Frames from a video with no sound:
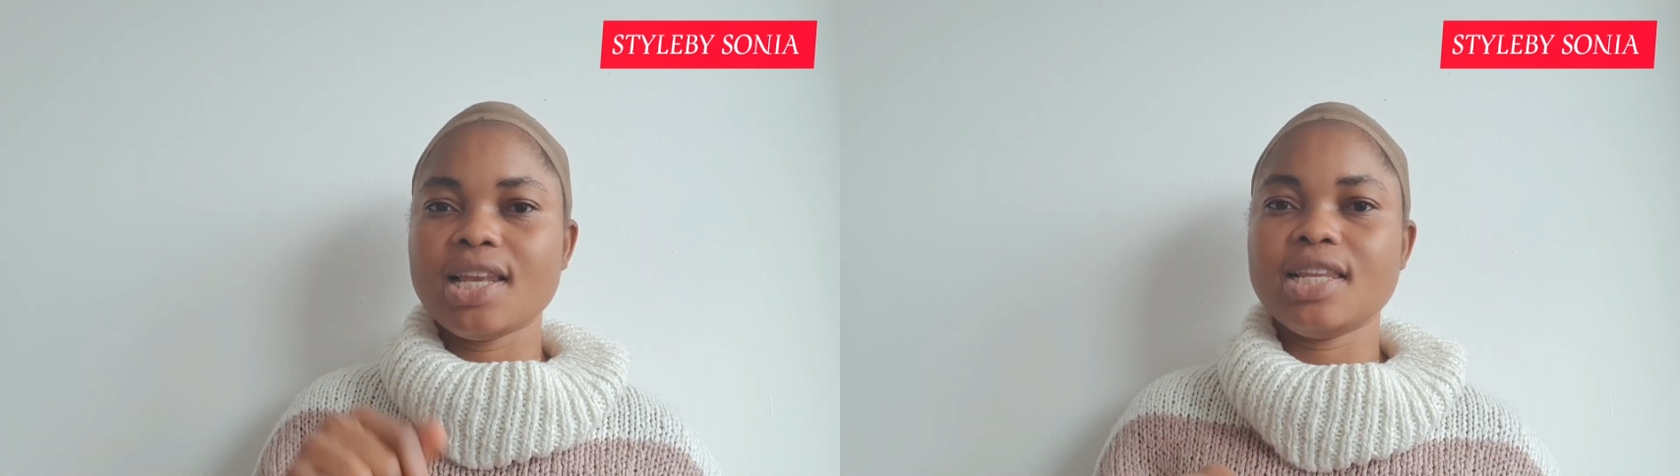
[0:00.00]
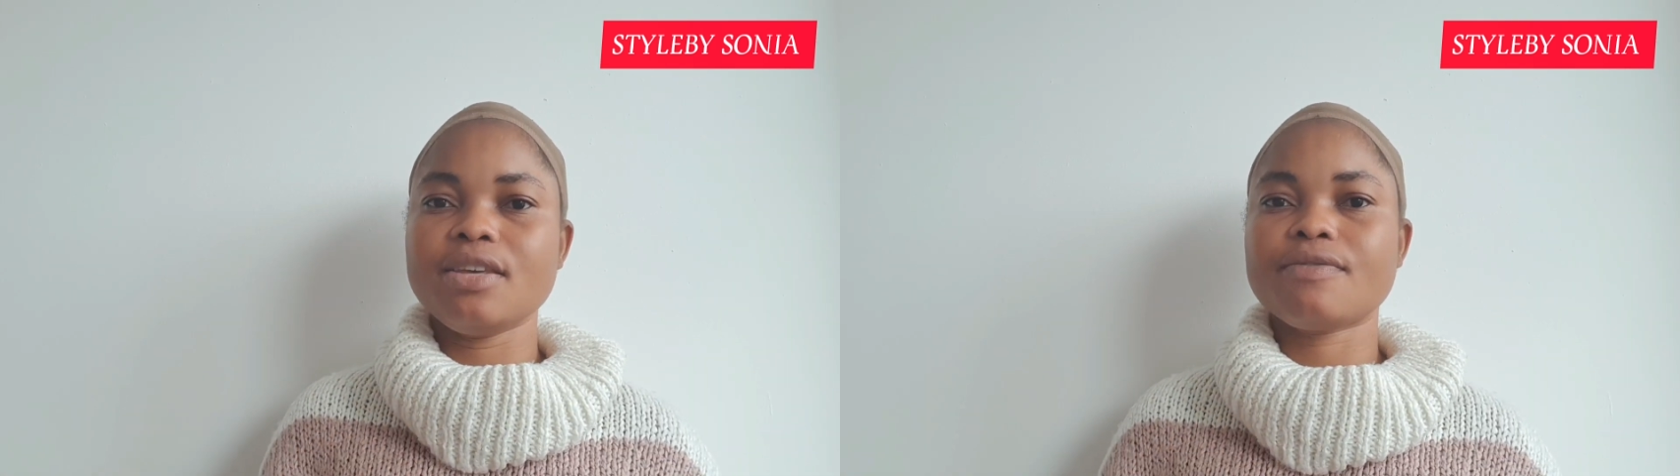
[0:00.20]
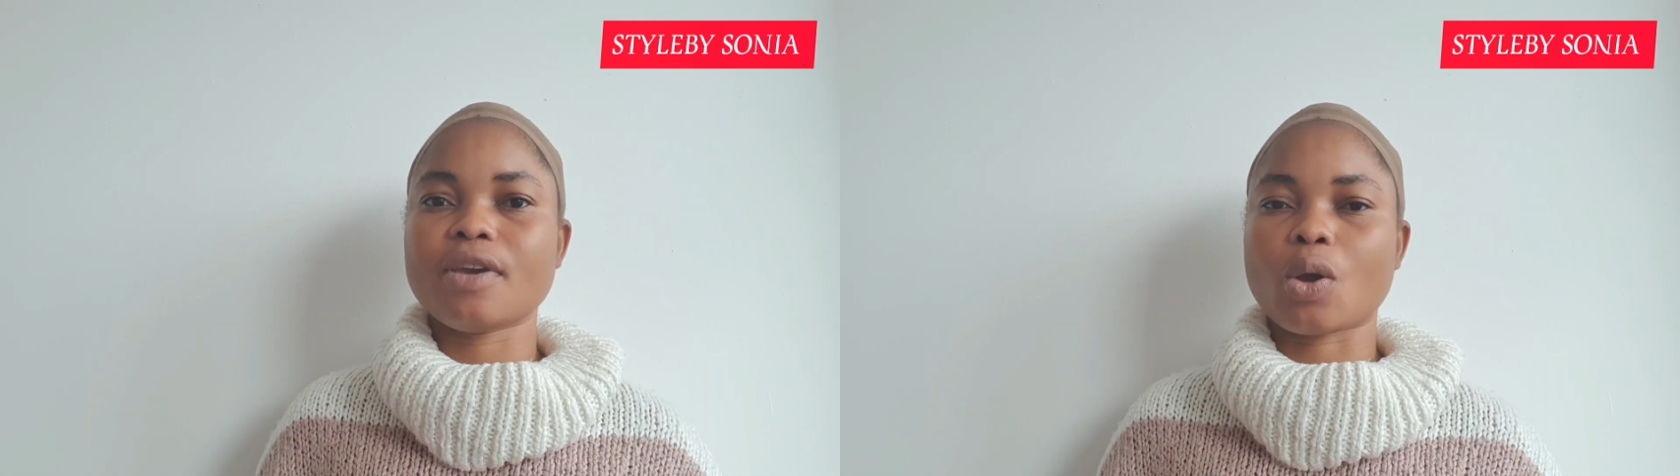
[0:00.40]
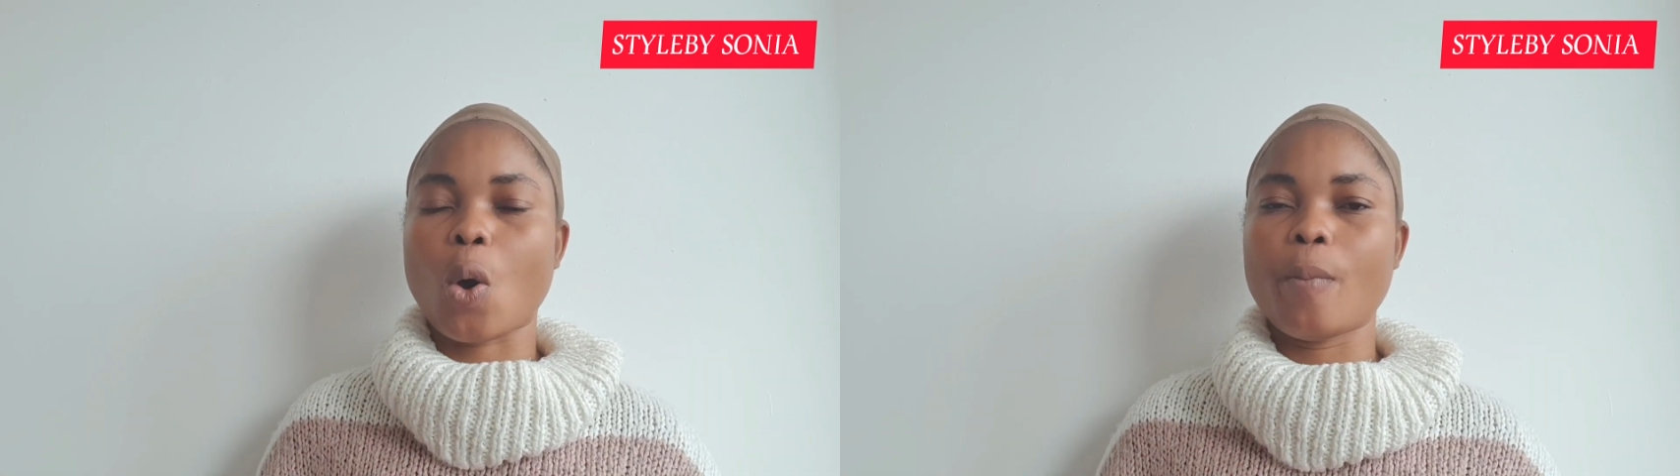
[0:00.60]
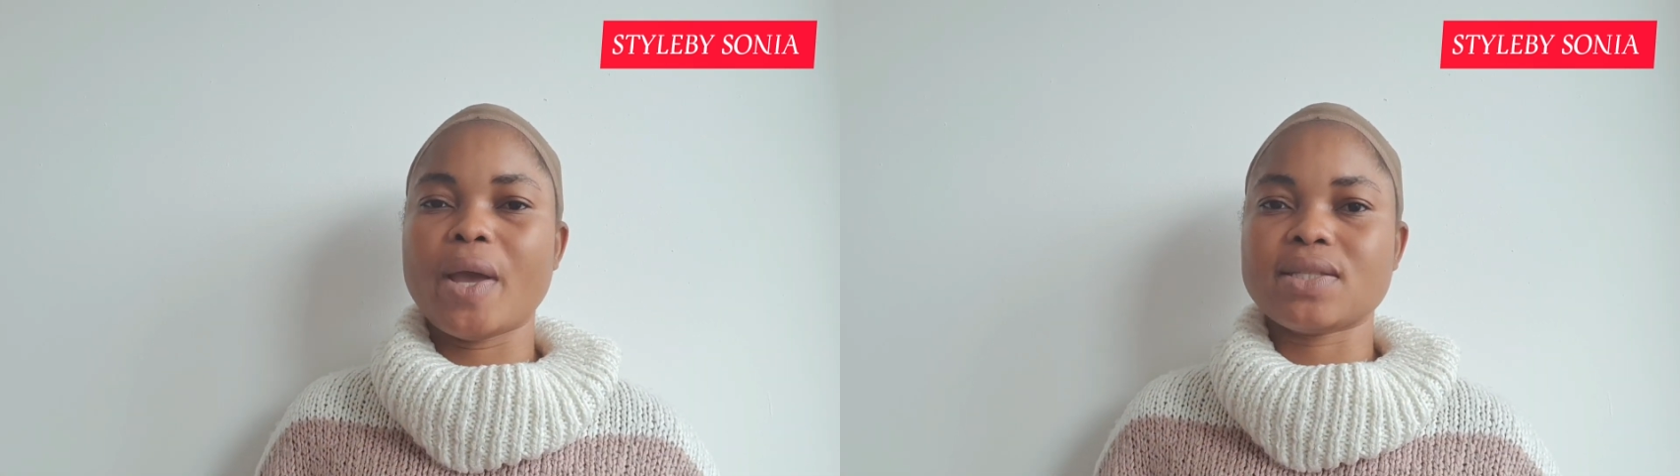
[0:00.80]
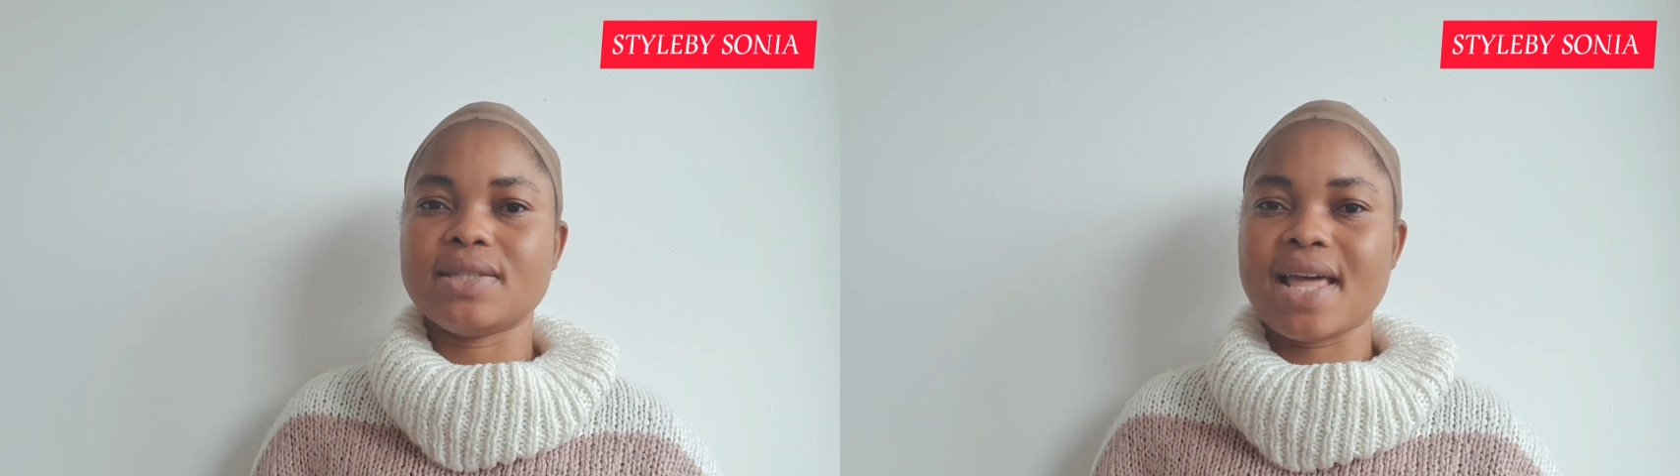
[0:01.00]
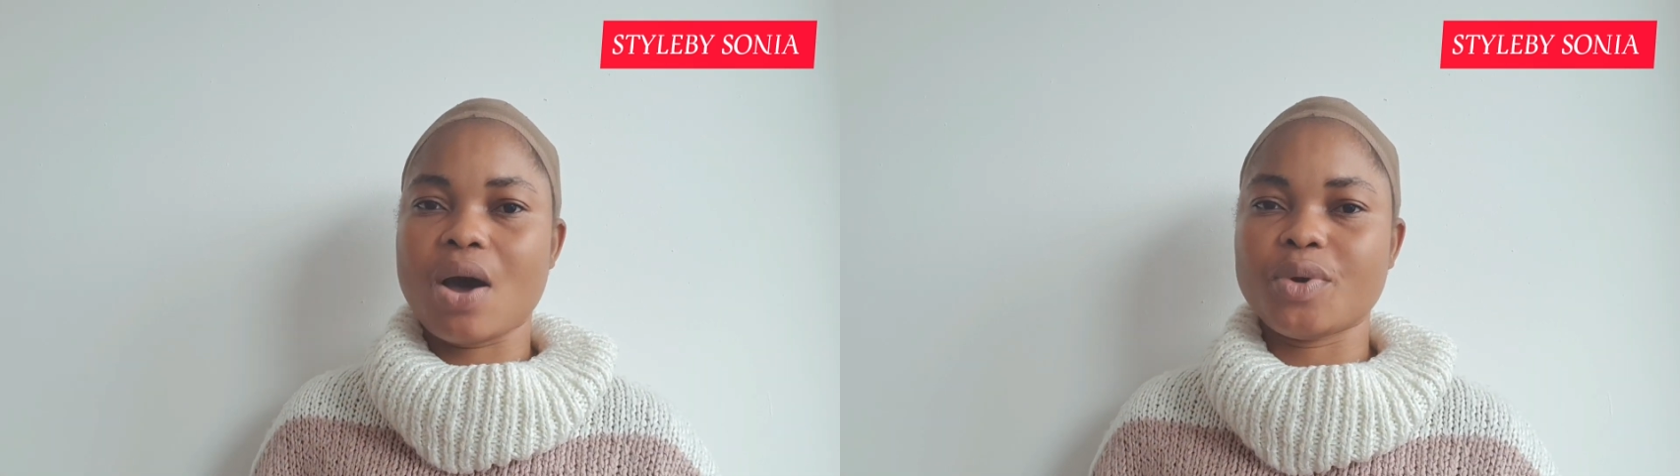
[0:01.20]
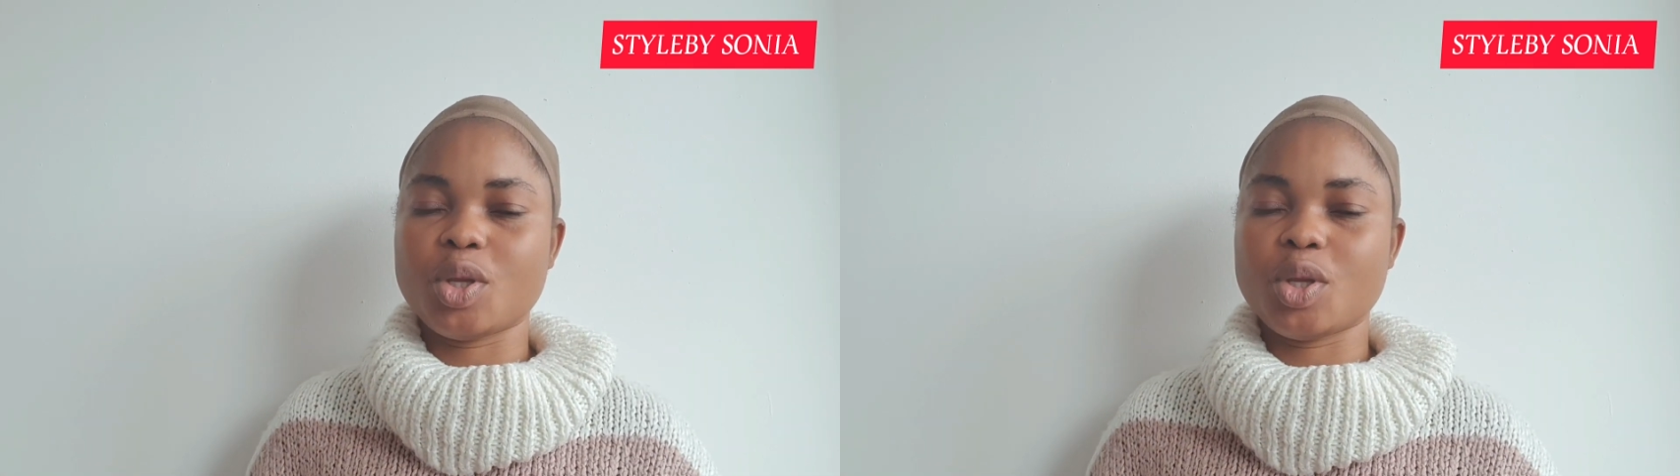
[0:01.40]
leave a comment down